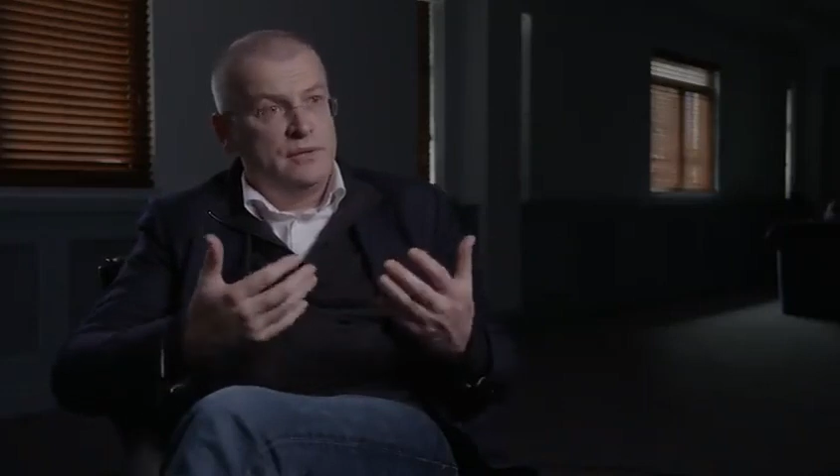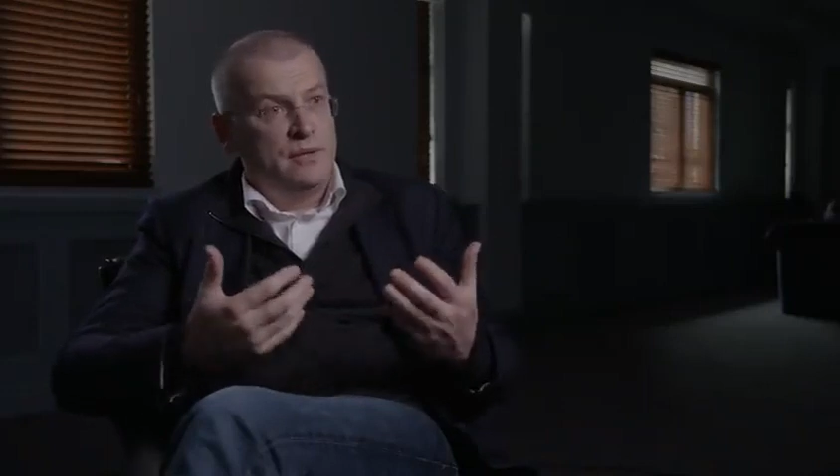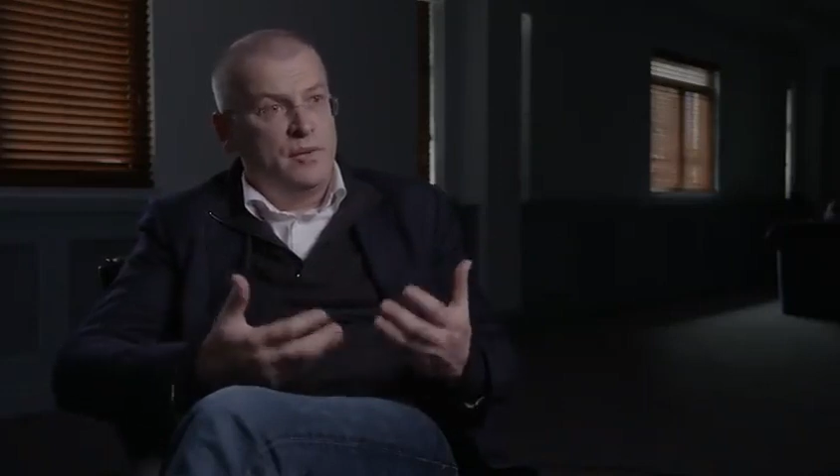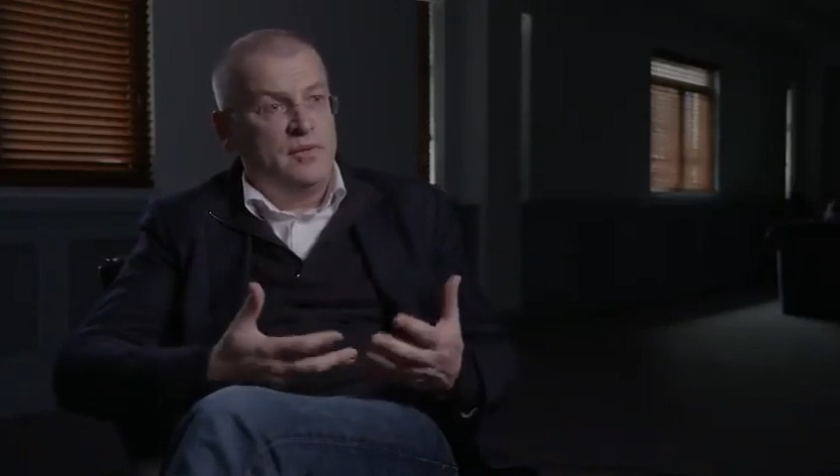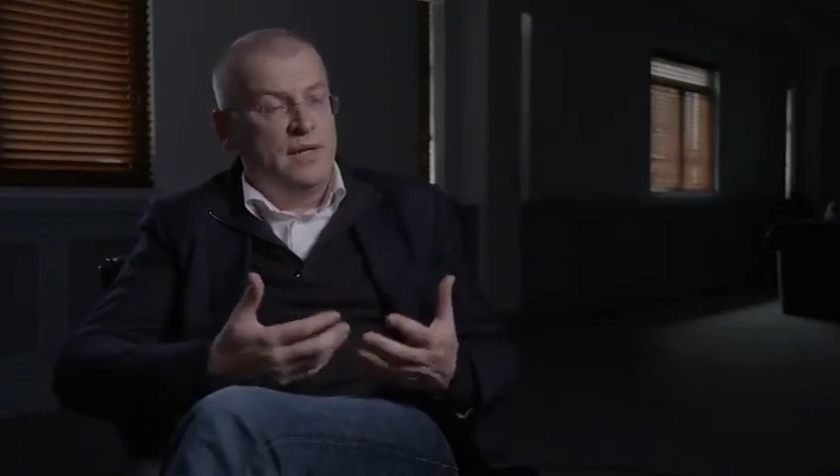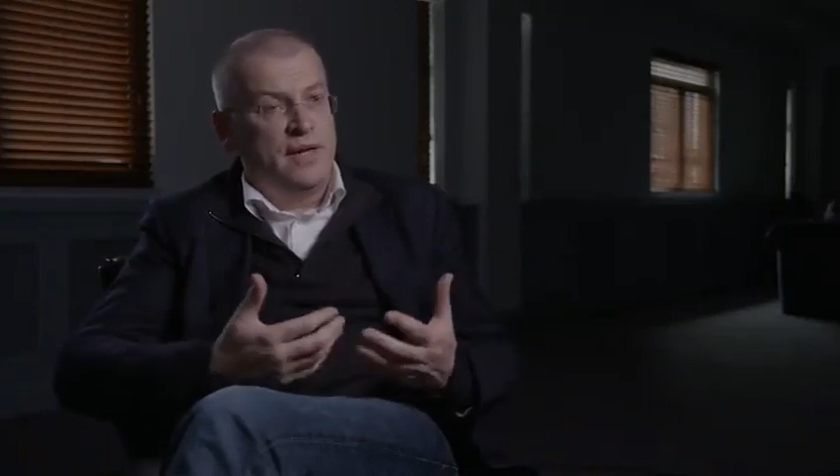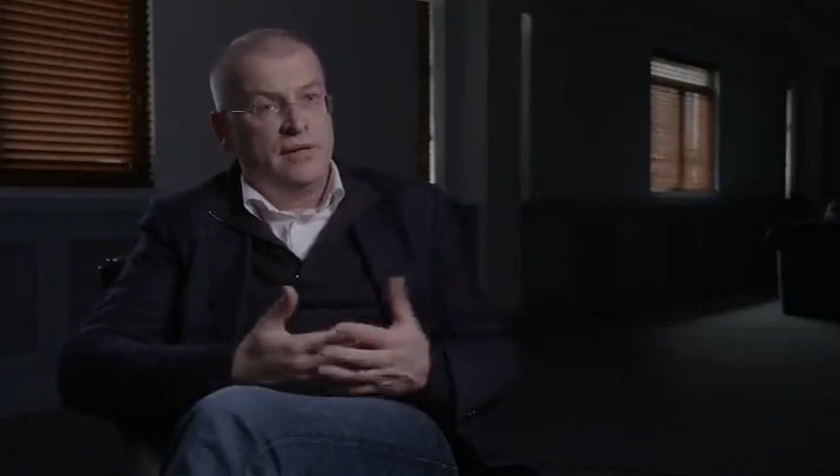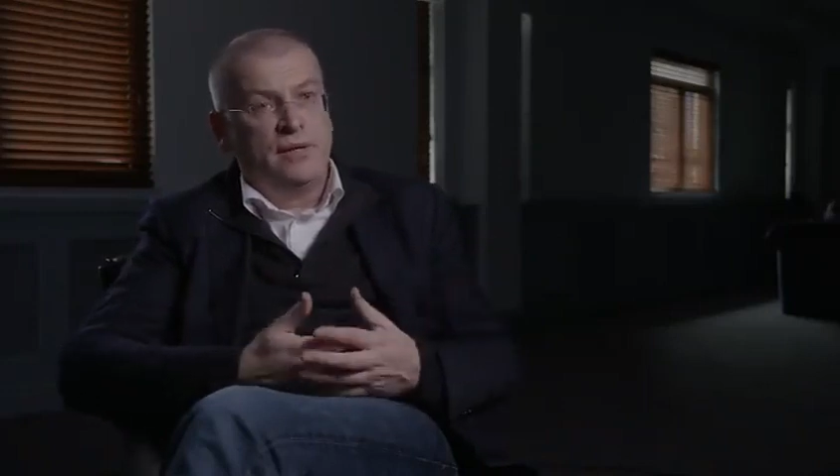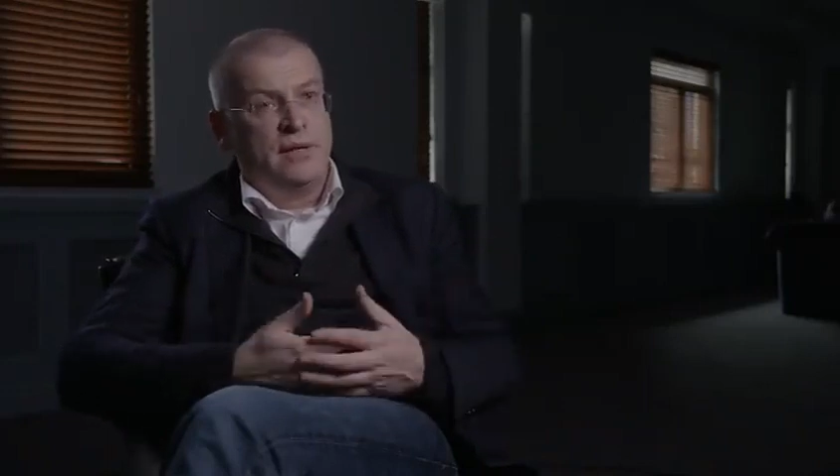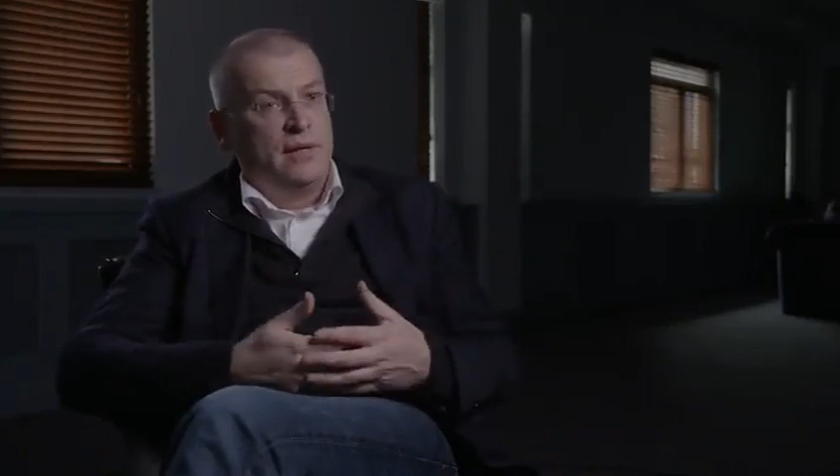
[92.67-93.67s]
come
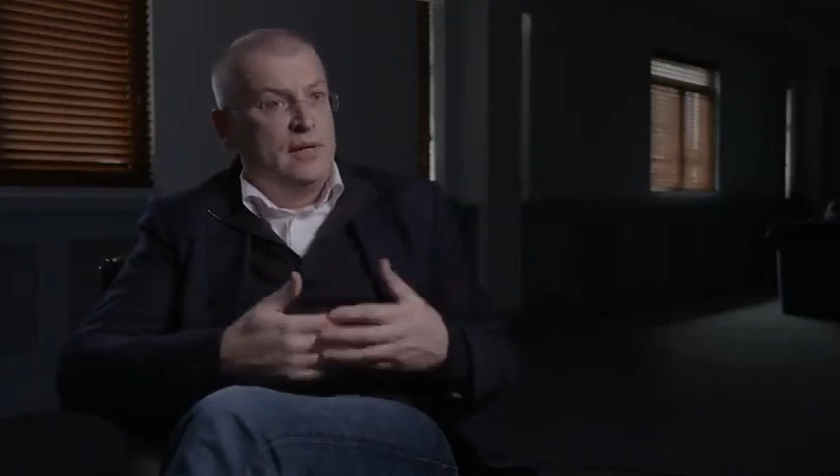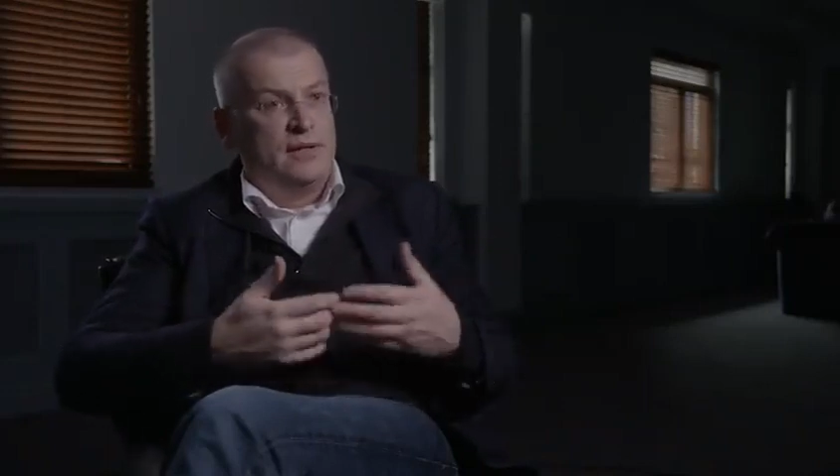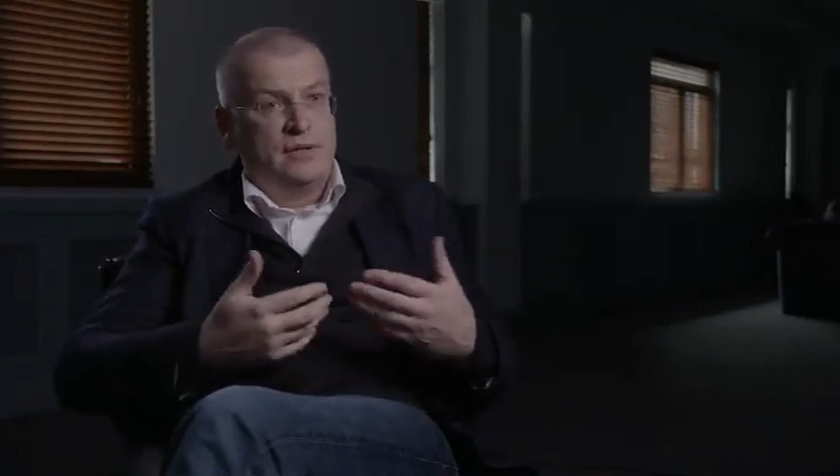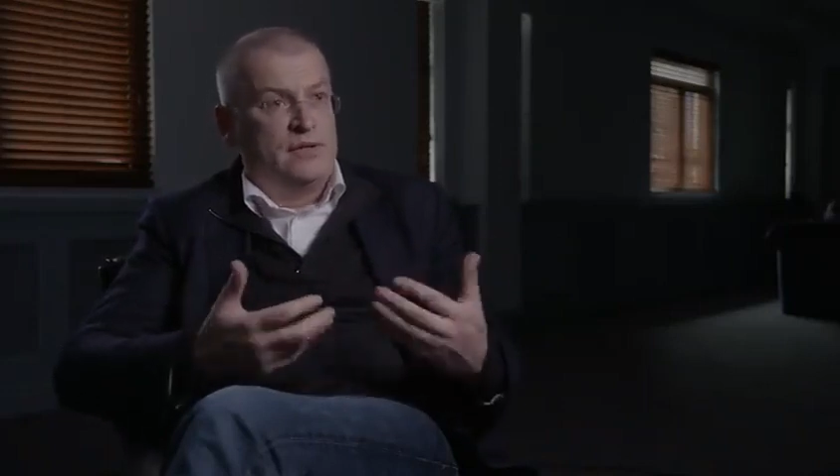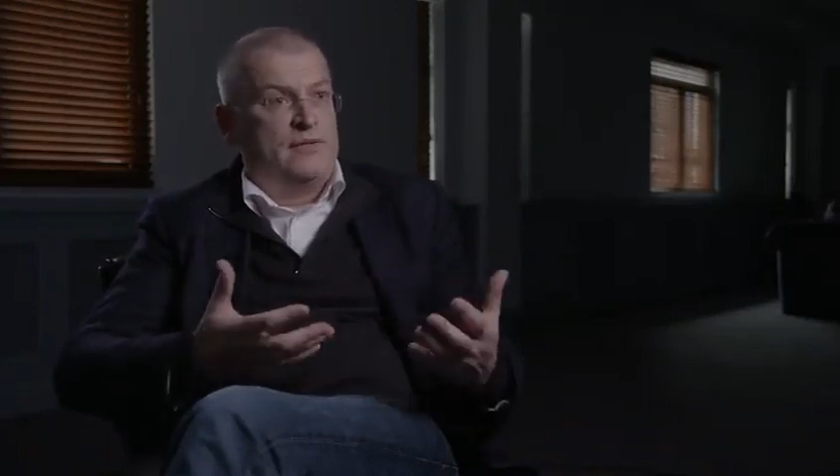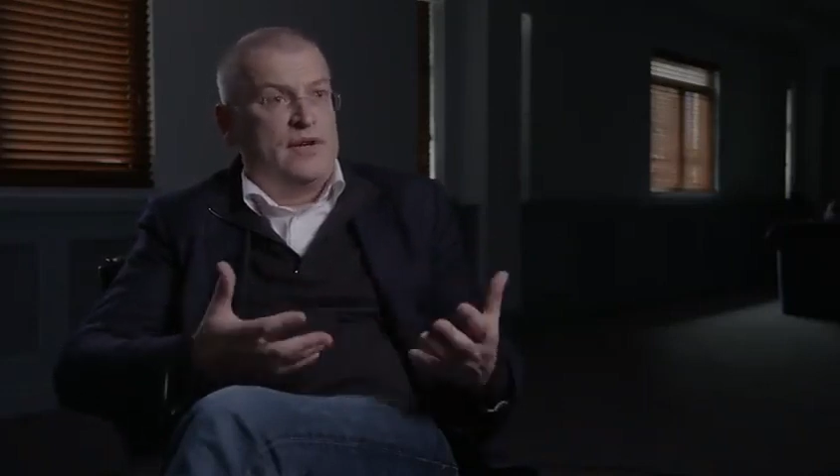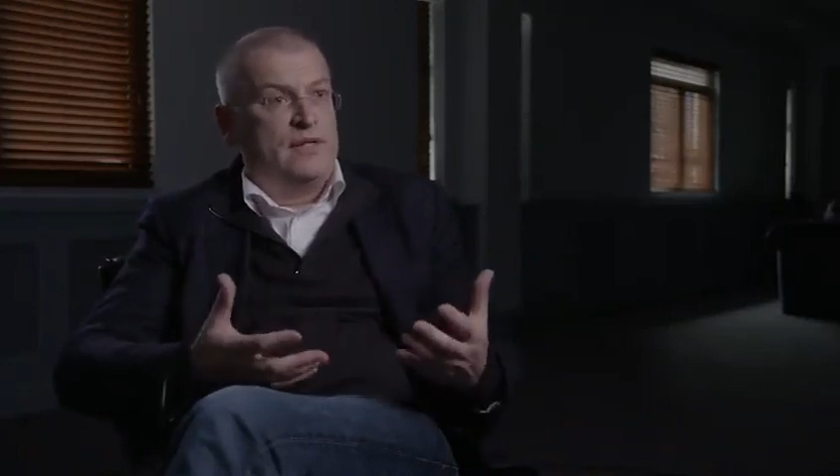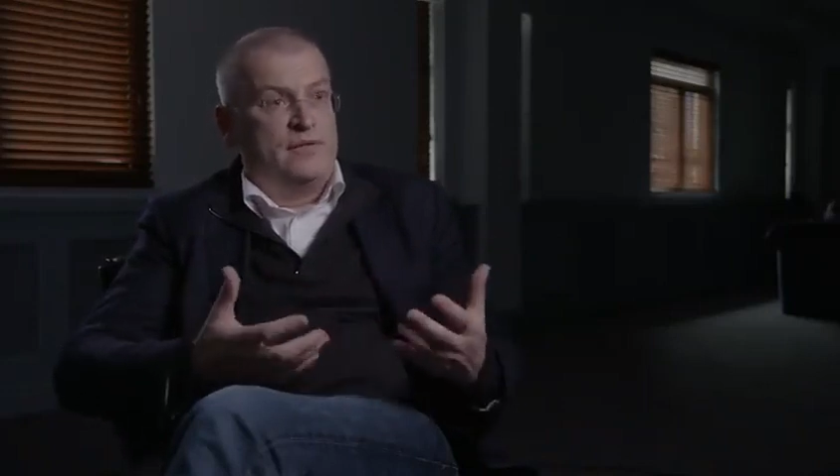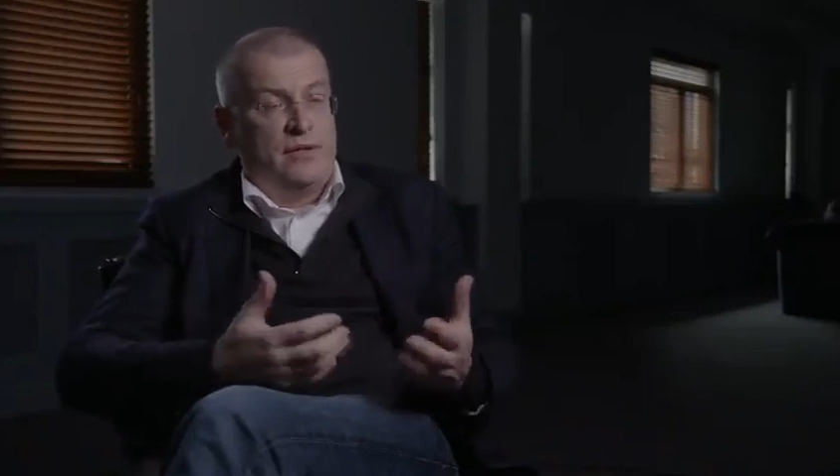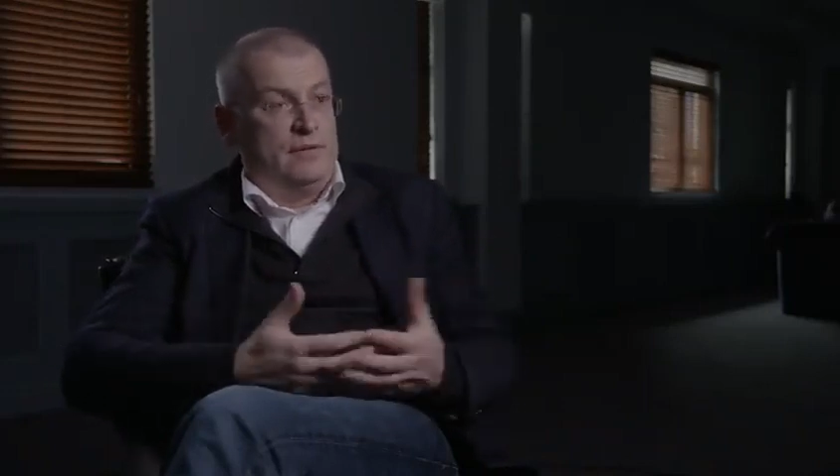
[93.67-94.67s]
together, to
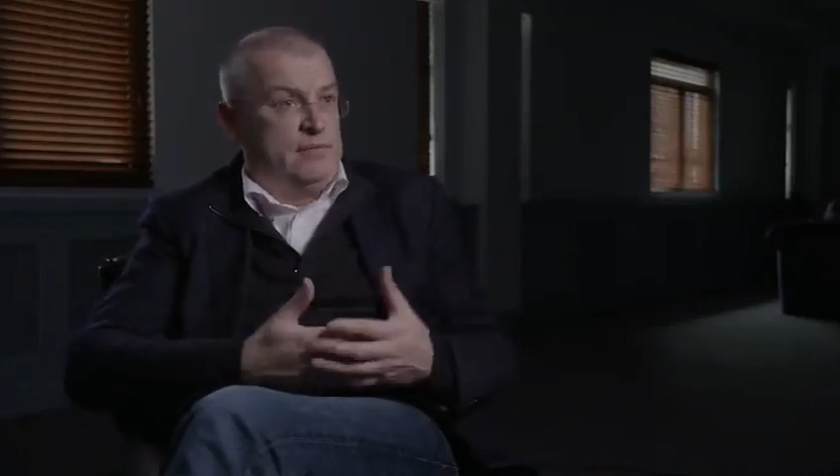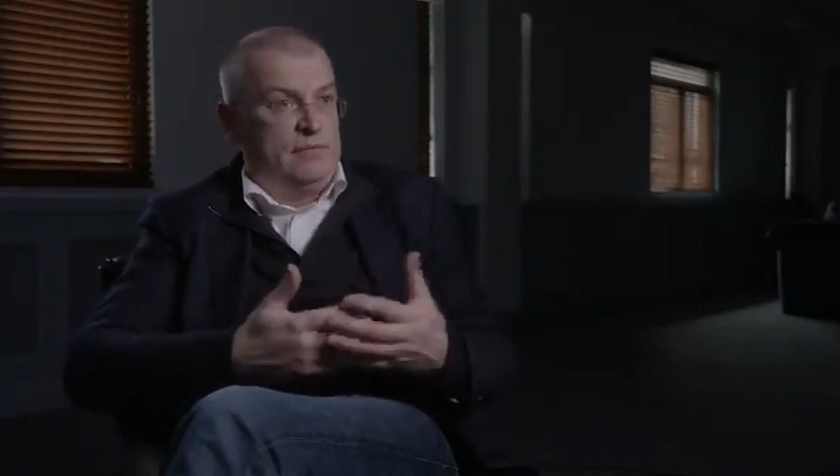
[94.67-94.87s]
effectively